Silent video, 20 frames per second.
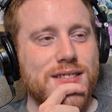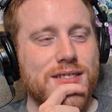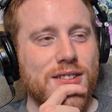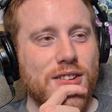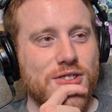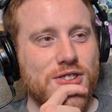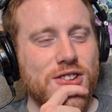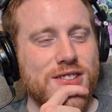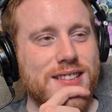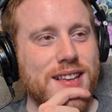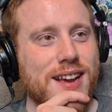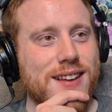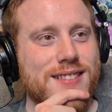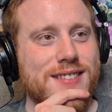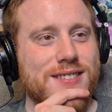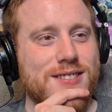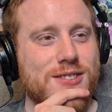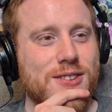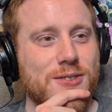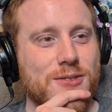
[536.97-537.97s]
Oh, John's
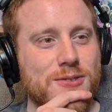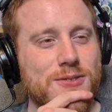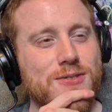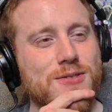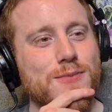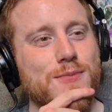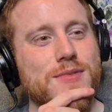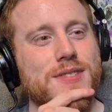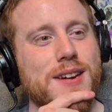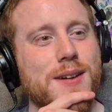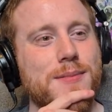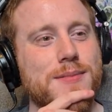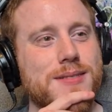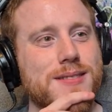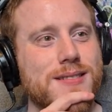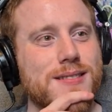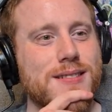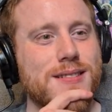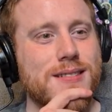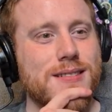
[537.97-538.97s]
acting so good sometimes.